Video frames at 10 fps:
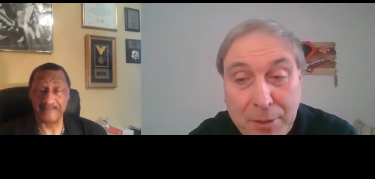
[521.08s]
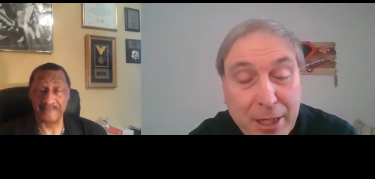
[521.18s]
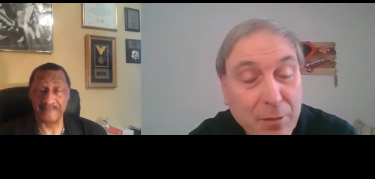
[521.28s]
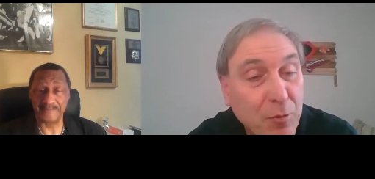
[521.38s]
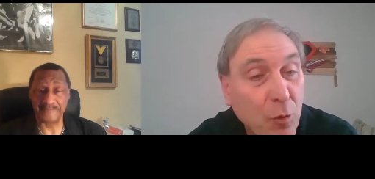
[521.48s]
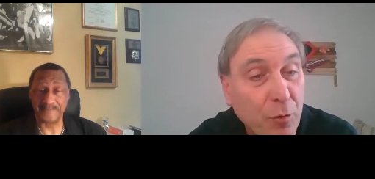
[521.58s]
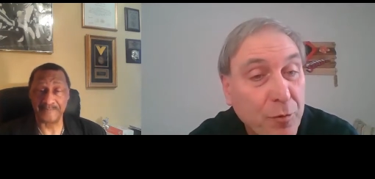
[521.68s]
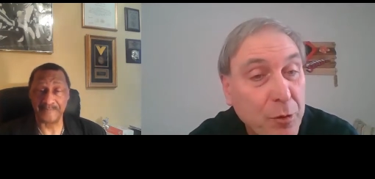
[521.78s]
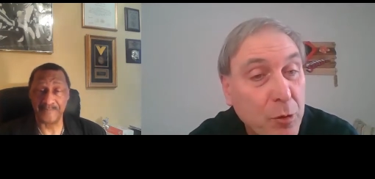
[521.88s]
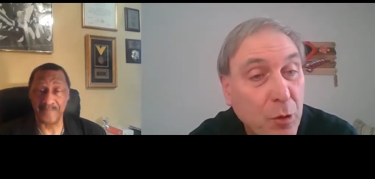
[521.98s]
Speaker 1: up kicking four
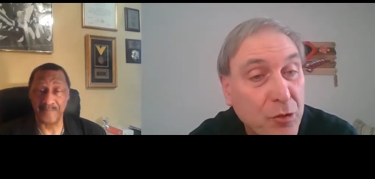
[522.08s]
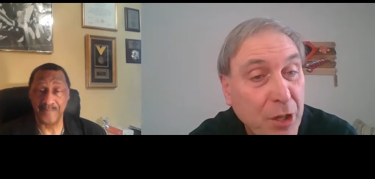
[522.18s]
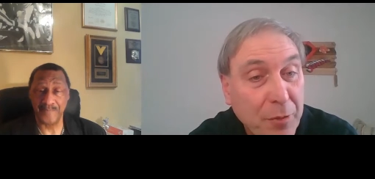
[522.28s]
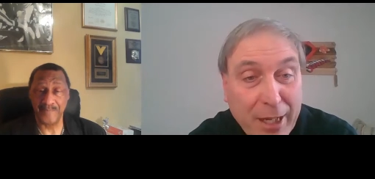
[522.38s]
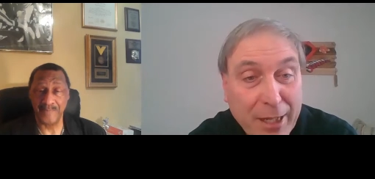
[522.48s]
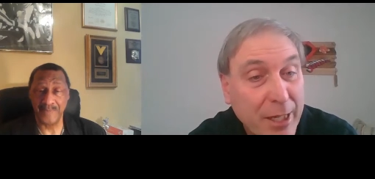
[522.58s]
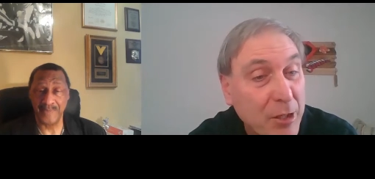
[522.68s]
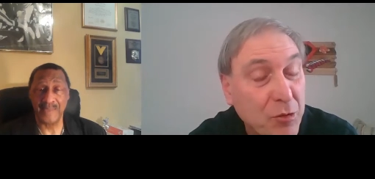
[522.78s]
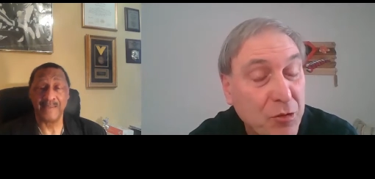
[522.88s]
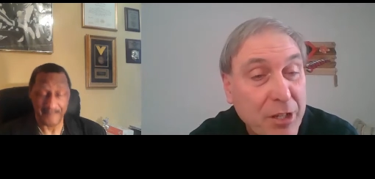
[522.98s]
field goals. I think, and
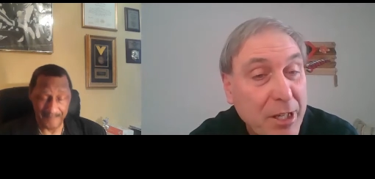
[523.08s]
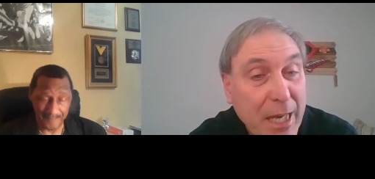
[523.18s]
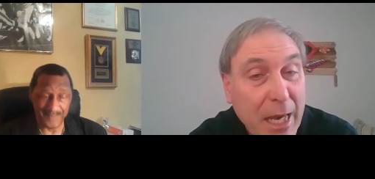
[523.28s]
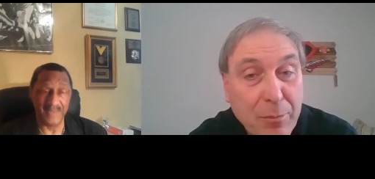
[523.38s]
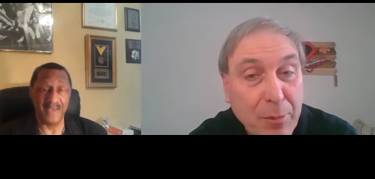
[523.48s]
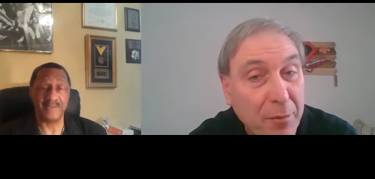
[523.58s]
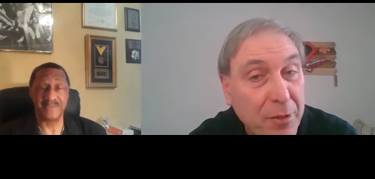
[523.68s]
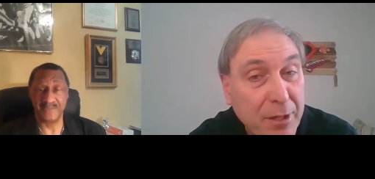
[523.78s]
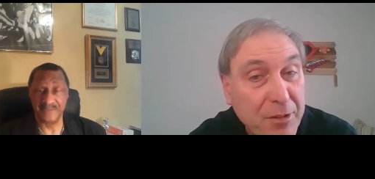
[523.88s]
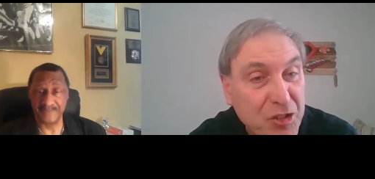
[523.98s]
like you said, you gave him yep.
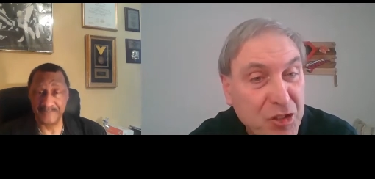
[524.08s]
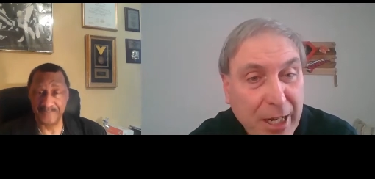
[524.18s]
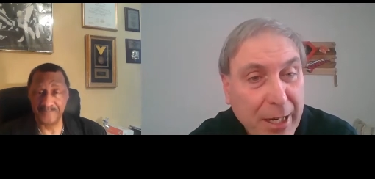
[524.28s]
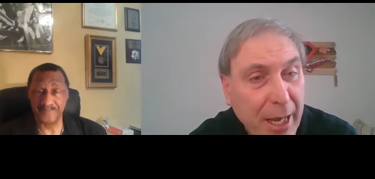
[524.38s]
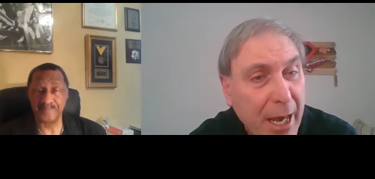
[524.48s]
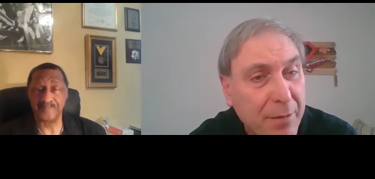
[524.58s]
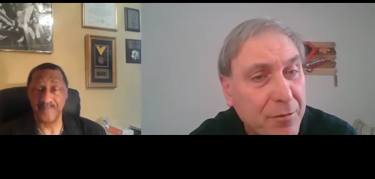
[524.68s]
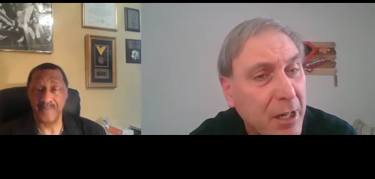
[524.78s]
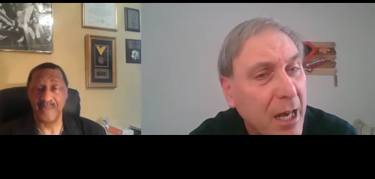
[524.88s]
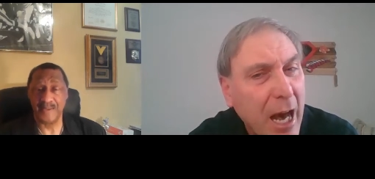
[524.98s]
nothing in the second
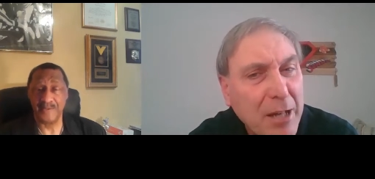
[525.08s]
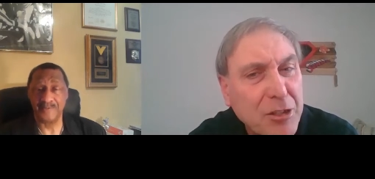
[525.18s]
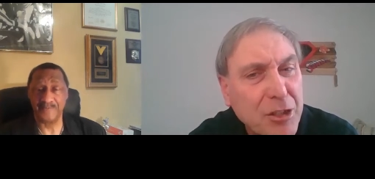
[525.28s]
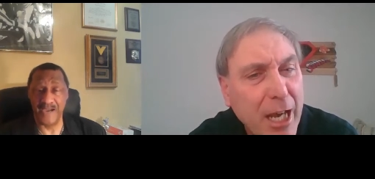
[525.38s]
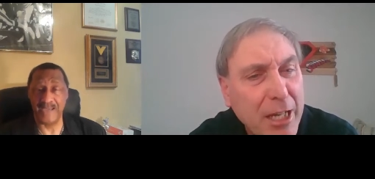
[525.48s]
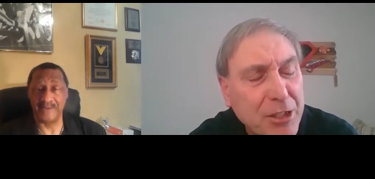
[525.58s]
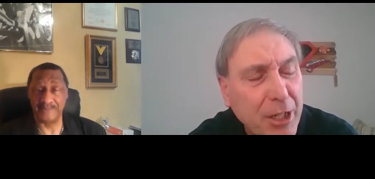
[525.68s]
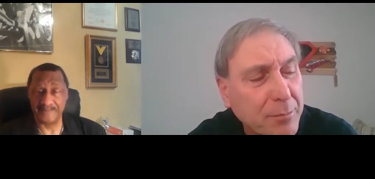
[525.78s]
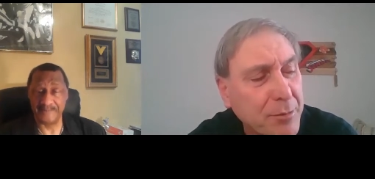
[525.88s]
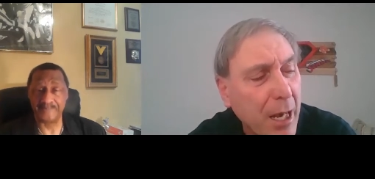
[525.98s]
half. How did you guys
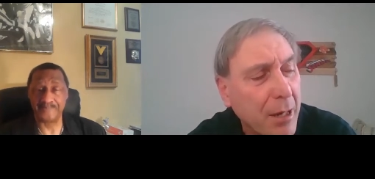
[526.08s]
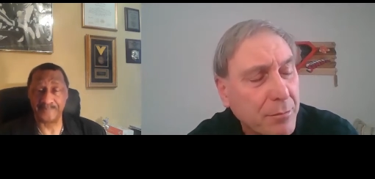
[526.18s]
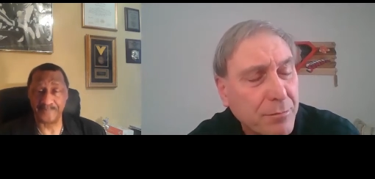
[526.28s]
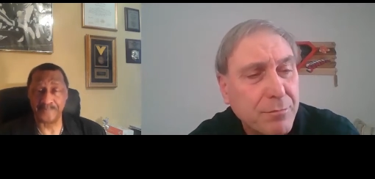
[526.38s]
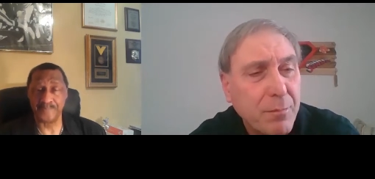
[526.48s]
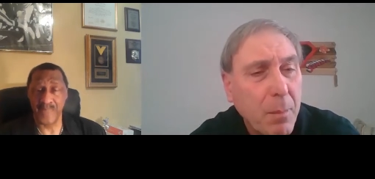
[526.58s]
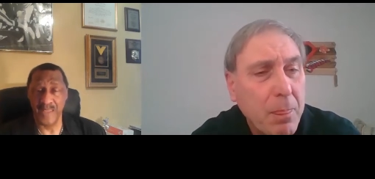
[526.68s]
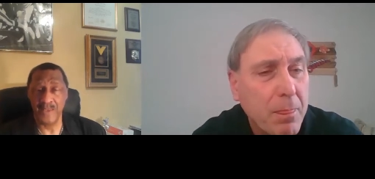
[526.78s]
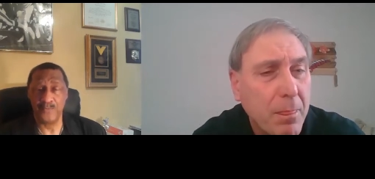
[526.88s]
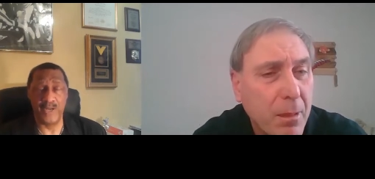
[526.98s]
shut him down?
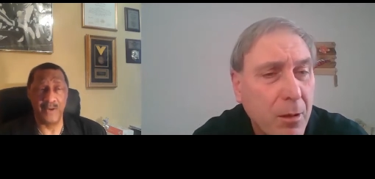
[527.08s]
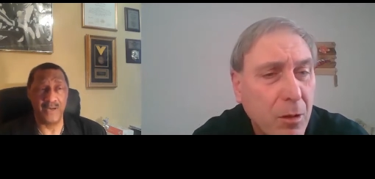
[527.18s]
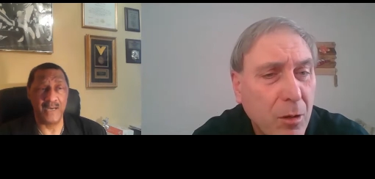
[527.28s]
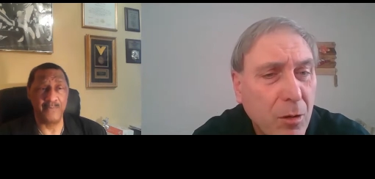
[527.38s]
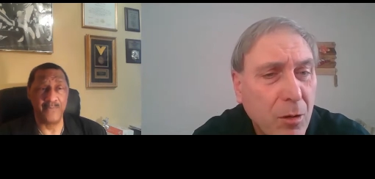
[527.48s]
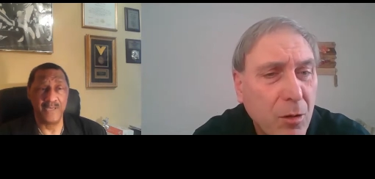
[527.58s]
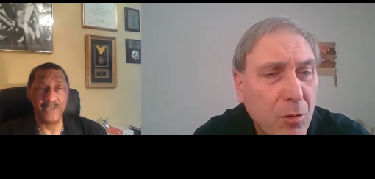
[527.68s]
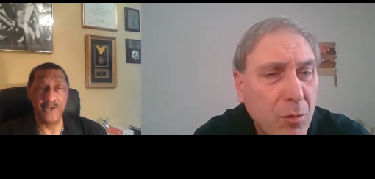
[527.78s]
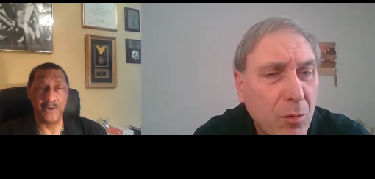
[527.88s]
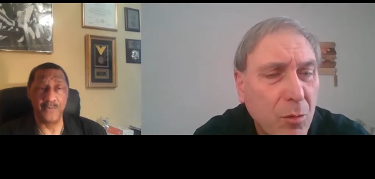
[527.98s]
Speaker 2: Well, um,
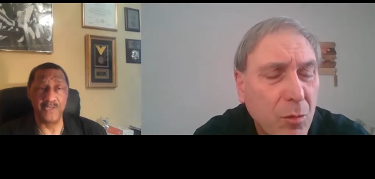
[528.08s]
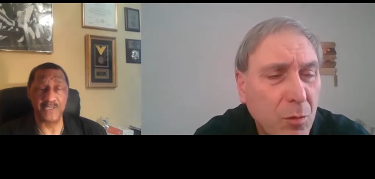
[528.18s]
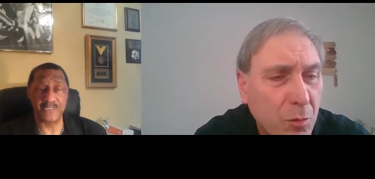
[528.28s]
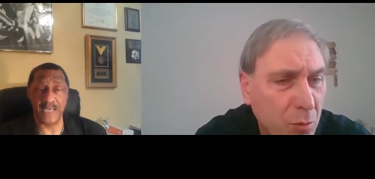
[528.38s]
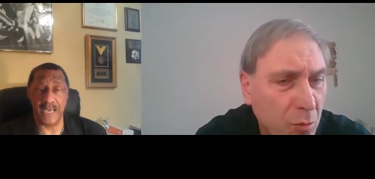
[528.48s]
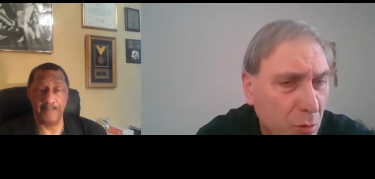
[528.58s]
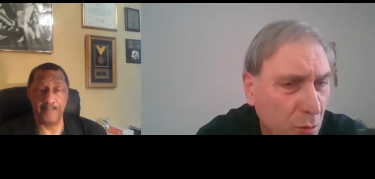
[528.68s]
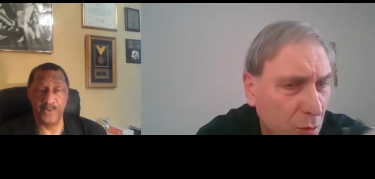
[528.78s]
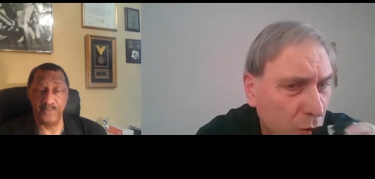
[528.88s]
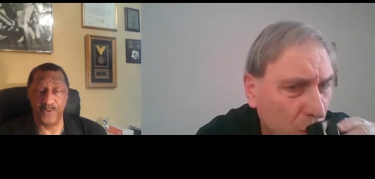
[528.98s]
you know, we just uh,
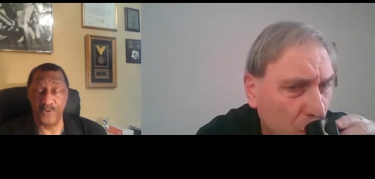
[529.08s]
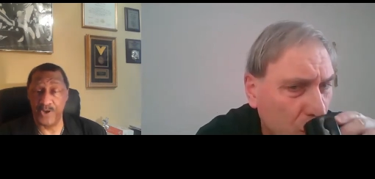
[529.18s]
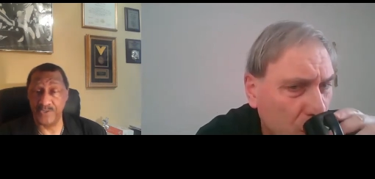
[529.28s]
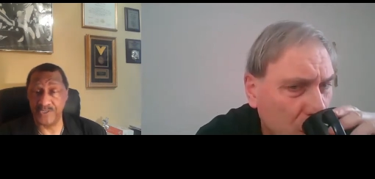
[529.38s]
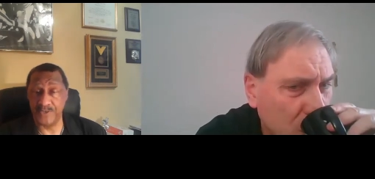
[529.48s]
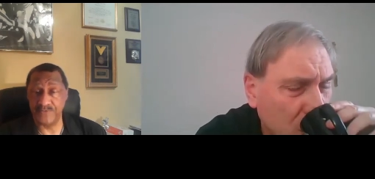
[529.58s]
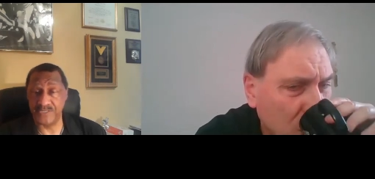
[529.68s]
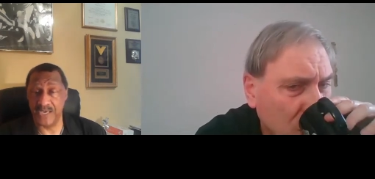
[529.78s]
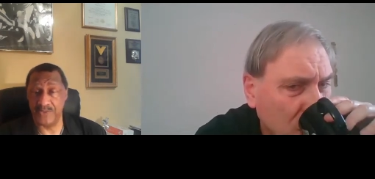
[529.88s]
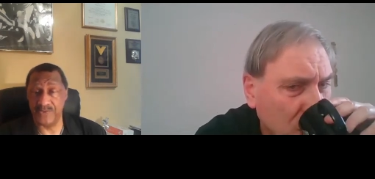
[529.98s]
pulled pulled ourselves
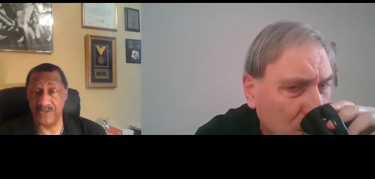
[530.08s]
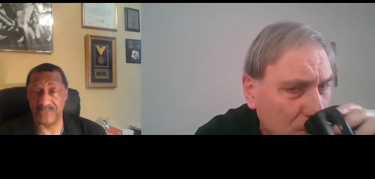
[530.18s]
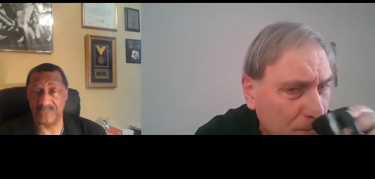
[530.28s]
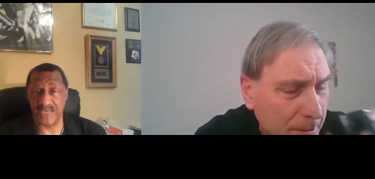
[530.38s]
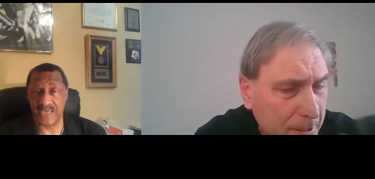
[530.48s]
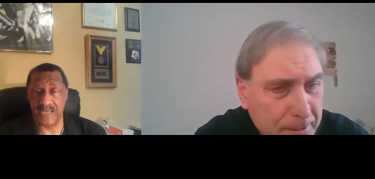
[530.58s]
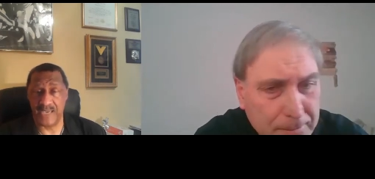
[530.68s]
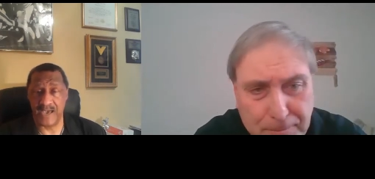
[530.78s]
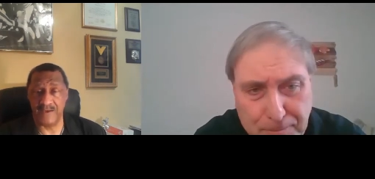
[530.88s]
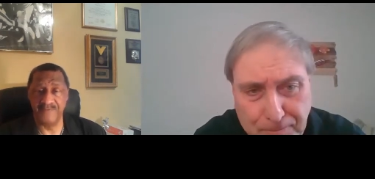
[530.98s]
together that second
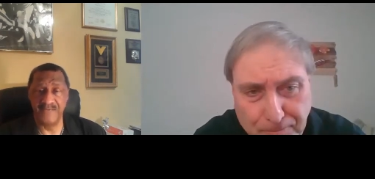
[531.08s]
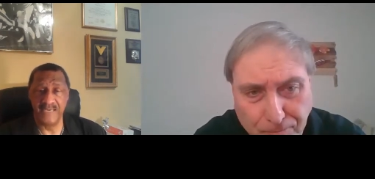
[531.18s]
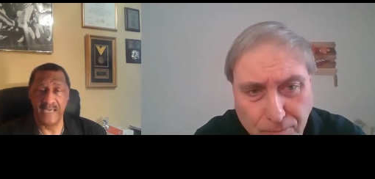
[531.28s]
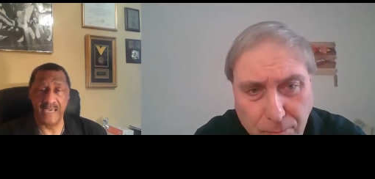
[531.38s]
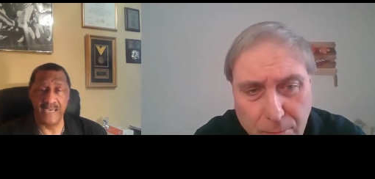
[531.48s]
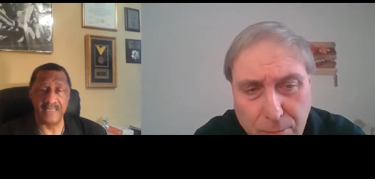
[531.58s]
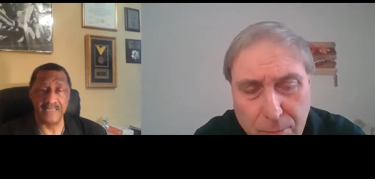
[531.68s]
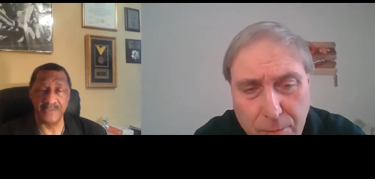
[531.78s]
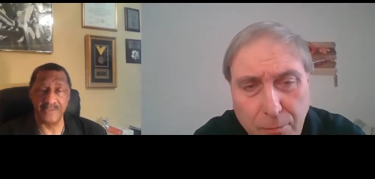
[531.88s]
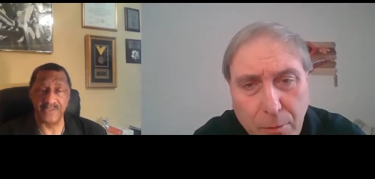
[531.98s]
half
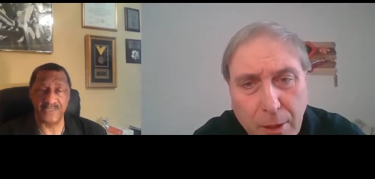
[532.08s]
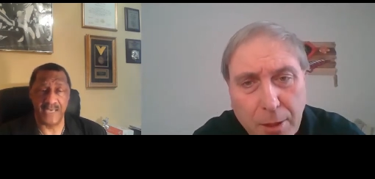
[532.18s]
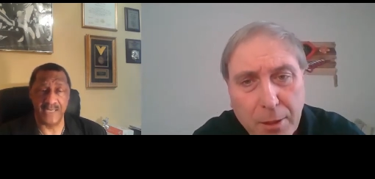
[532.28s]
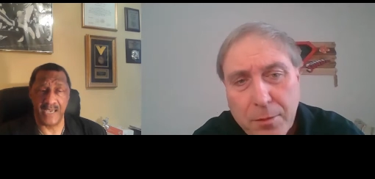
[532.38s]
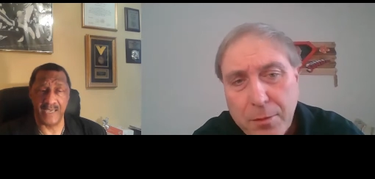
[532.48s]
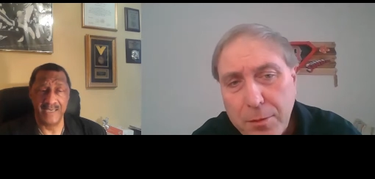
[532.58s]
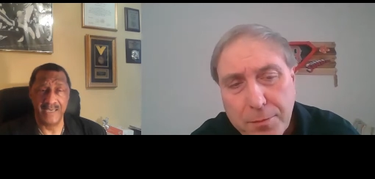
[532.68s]
and uh, just said, hey,